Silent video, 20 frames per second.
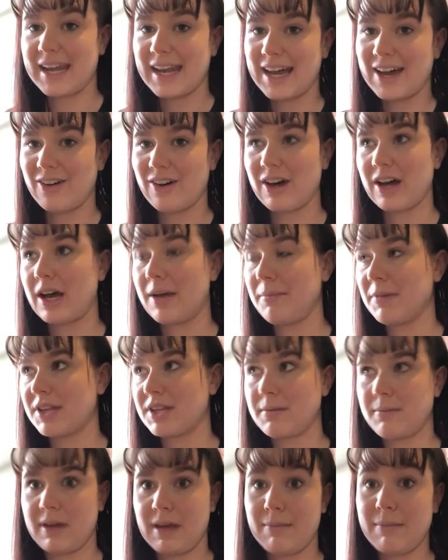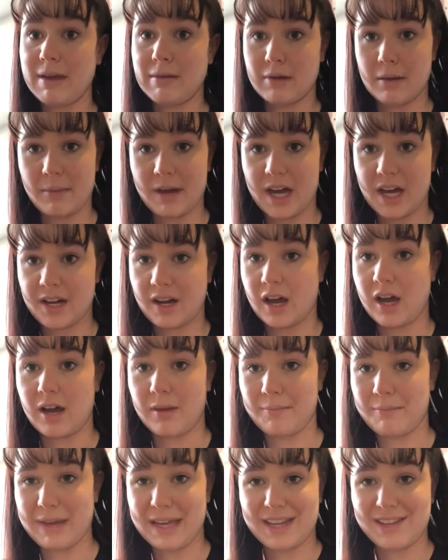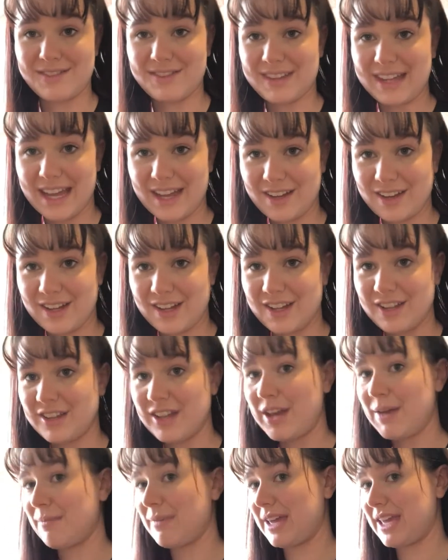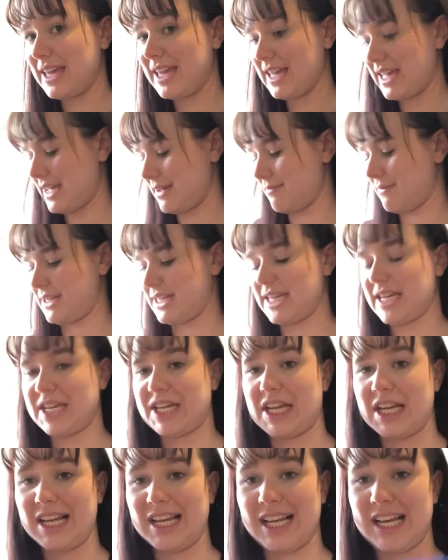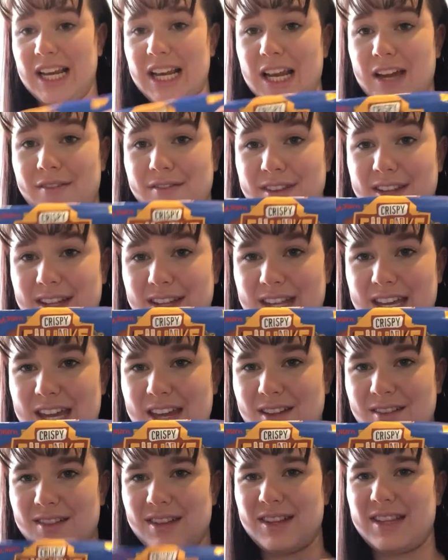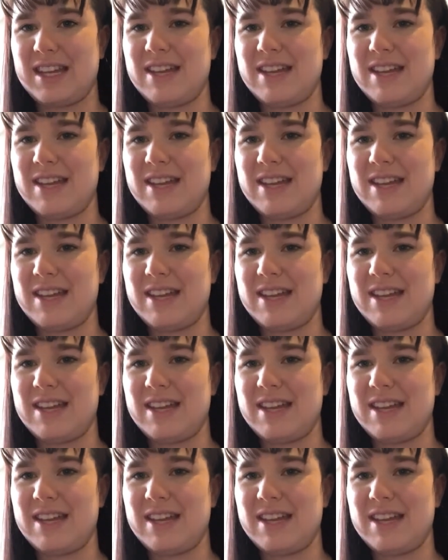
Now, I must admit, me and my partner are big snackers, but he in particular loves these.